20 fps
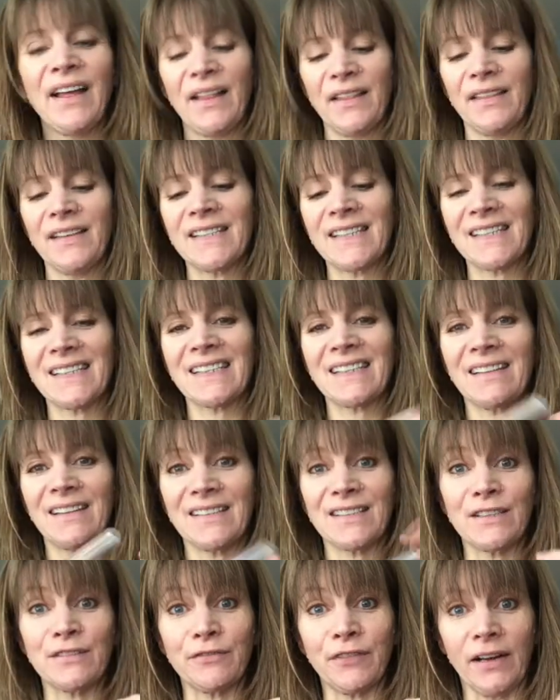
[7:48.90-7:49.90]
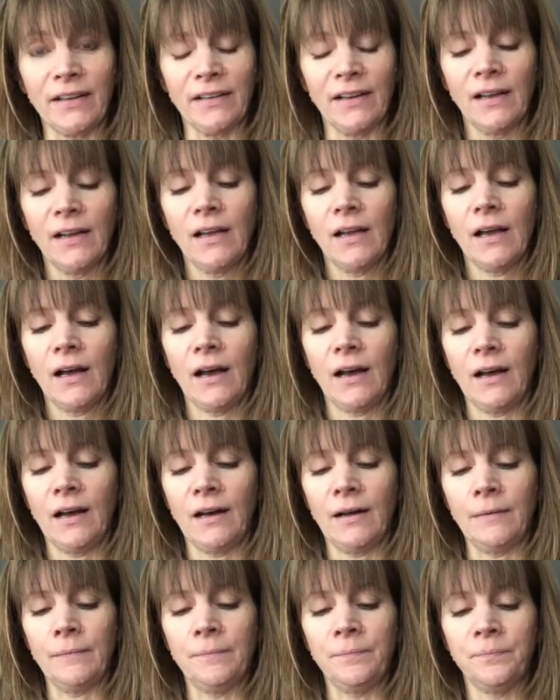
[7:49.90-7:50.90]
This is fun.
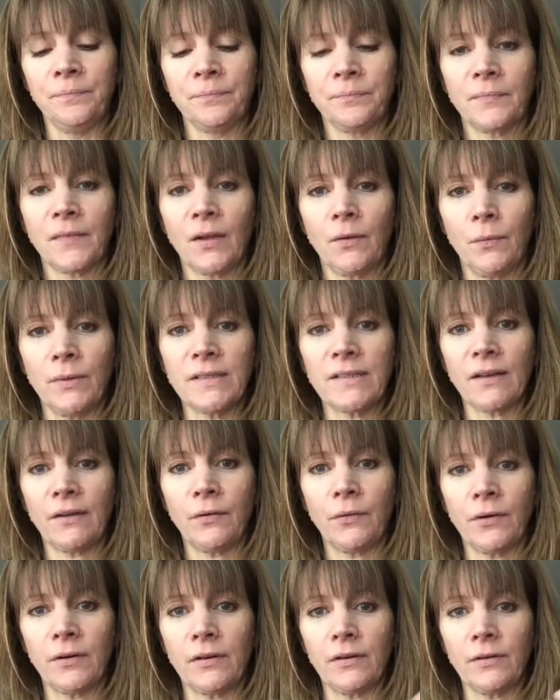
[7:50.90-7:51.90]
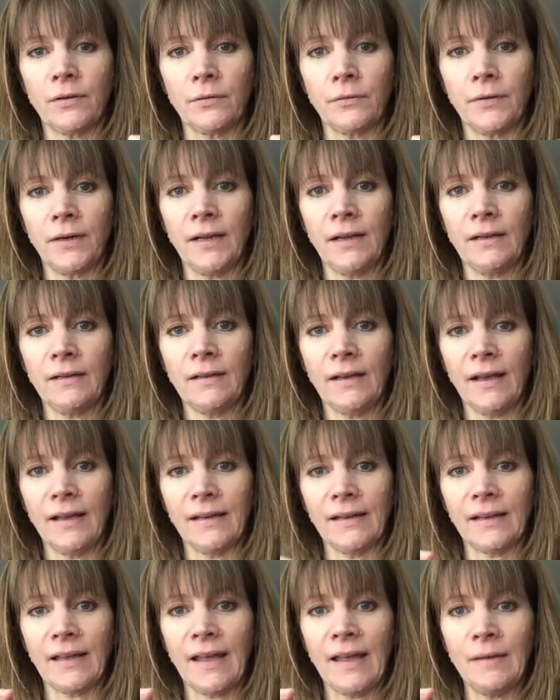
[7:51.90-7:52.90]
Once I ordered a reed and
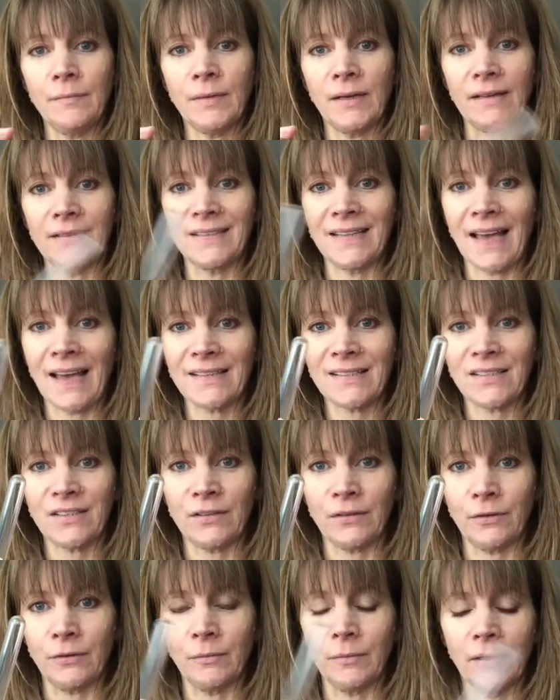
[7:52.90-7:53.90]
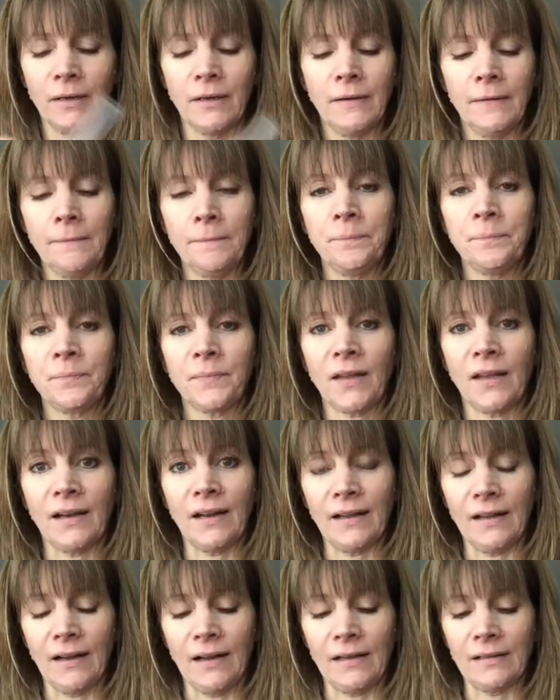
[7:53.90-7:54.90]
it came in a test tube,
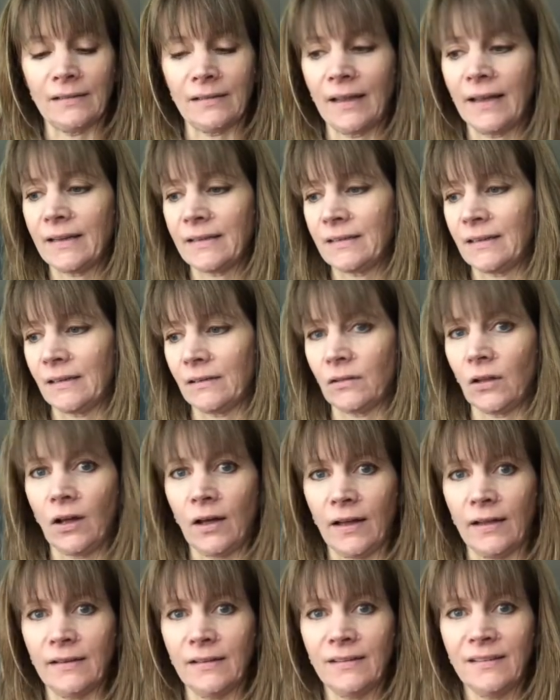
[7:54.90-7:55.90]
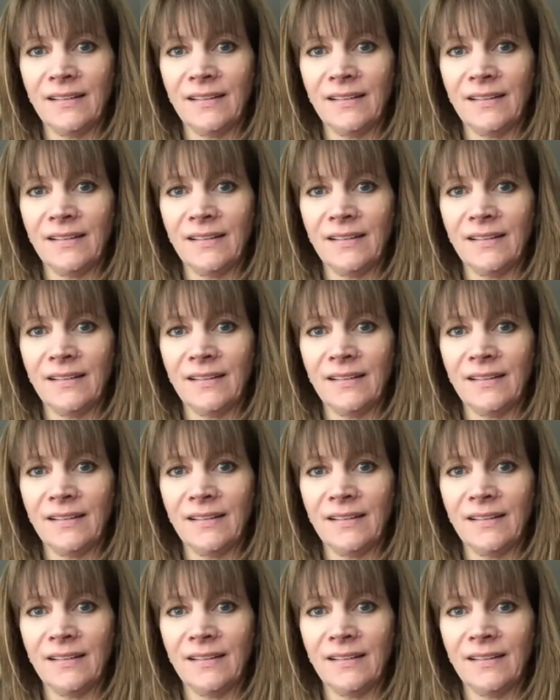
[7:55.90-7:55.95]
and I liked it a lot.